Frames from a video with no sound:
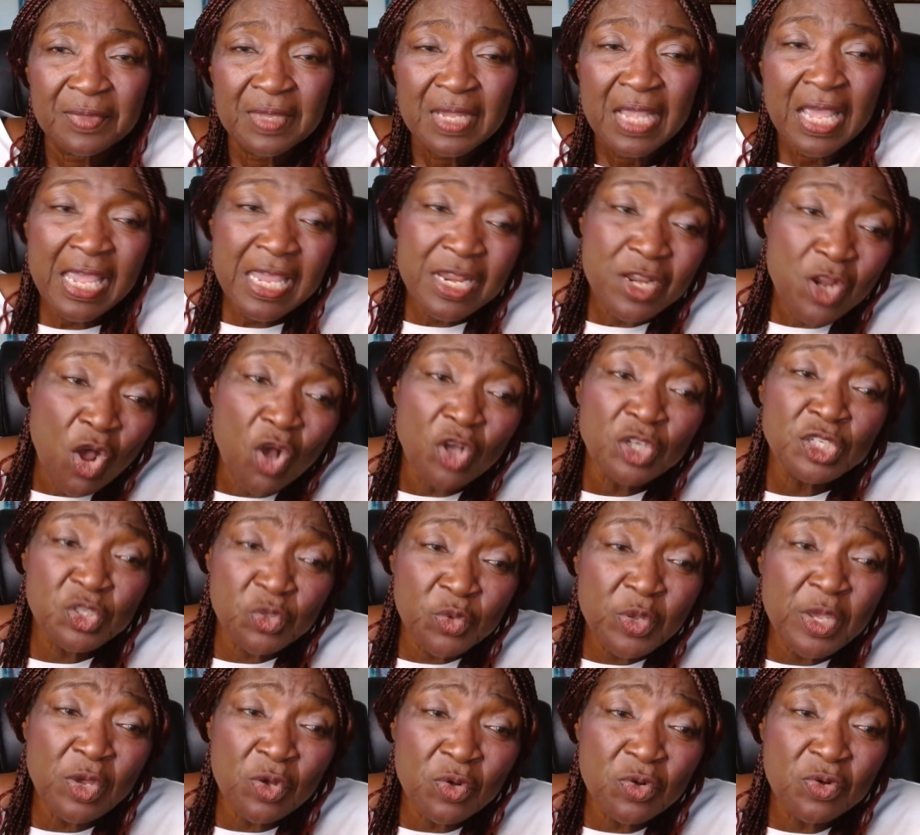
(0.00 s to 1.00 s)
He knows
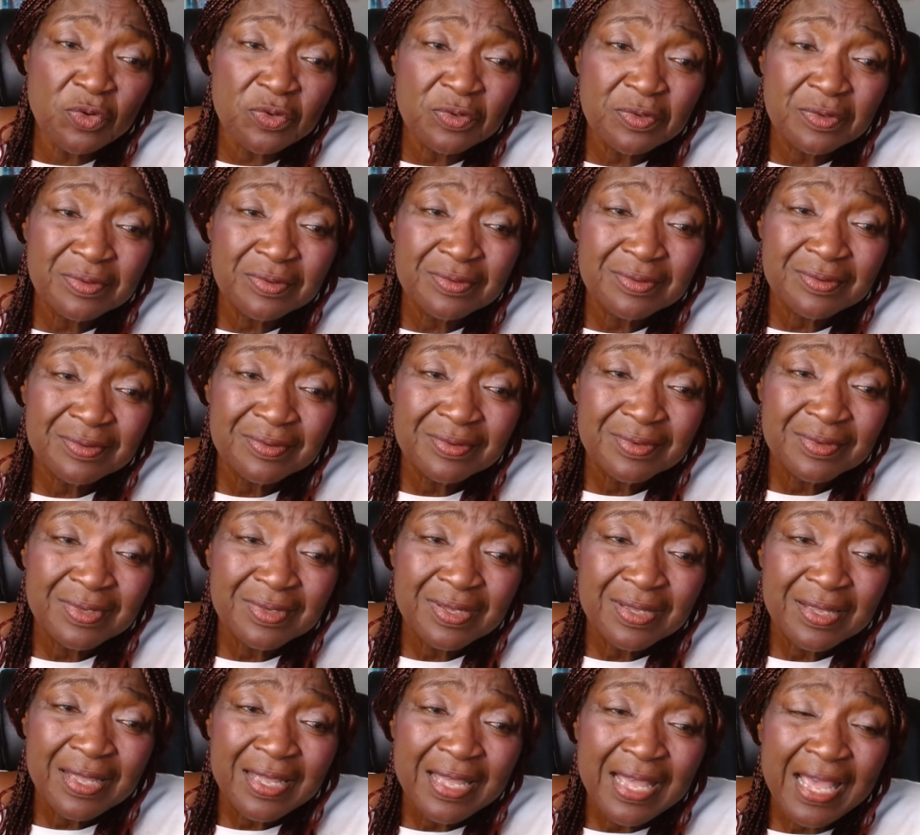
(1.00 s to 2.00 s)
you.
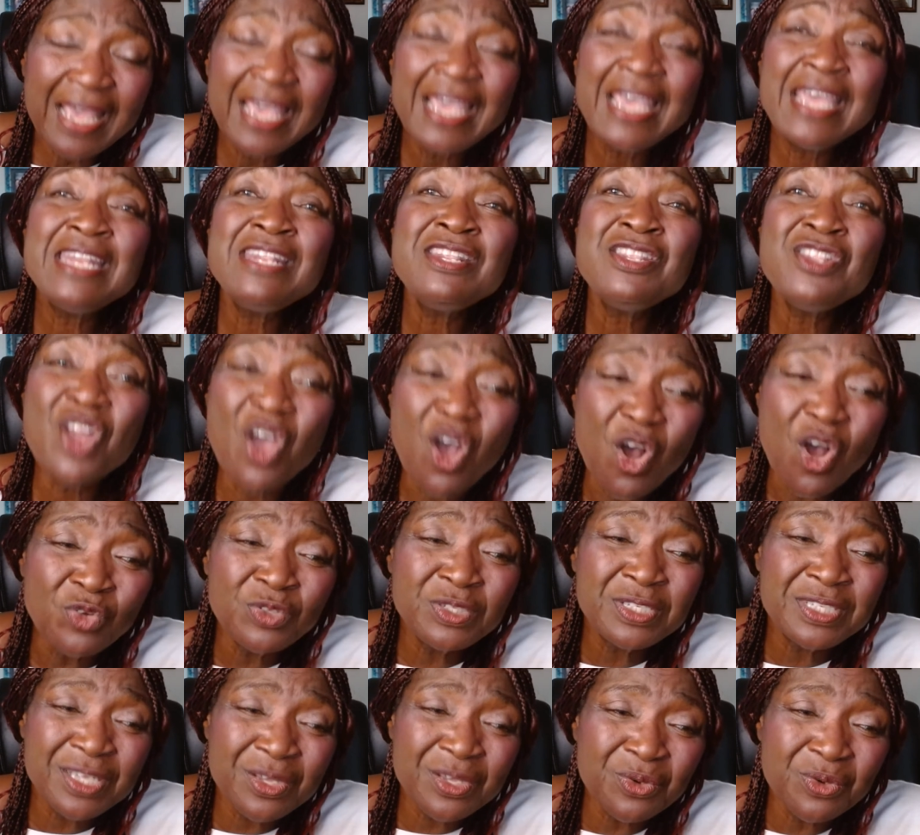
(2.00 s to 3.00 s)
He
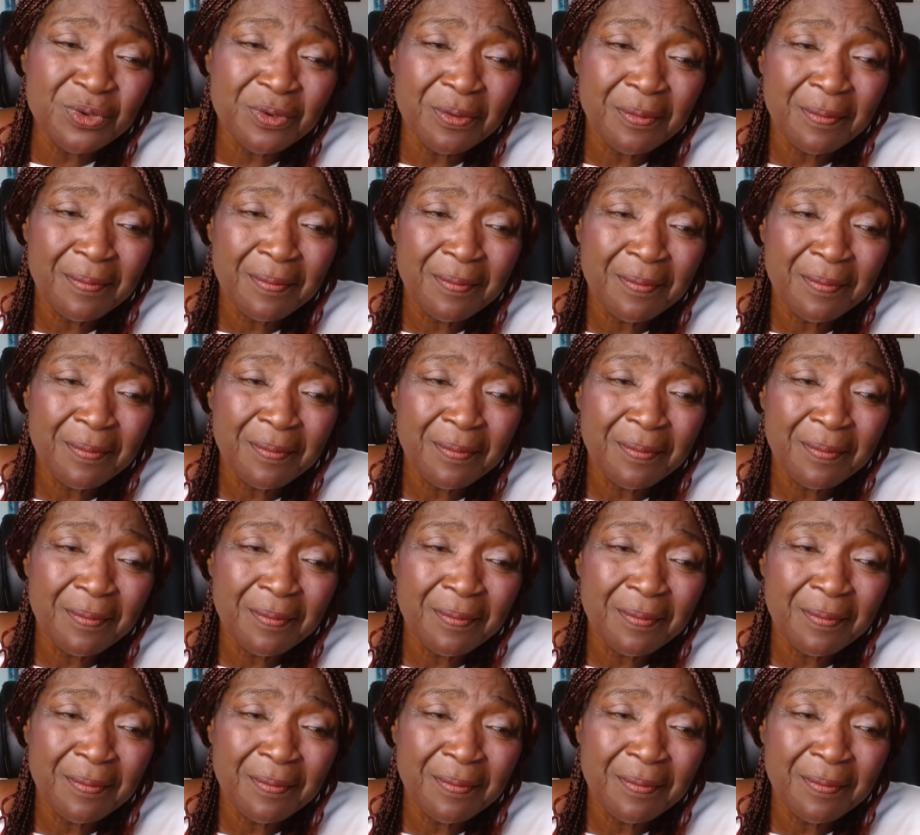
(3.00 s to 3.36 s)
knows you.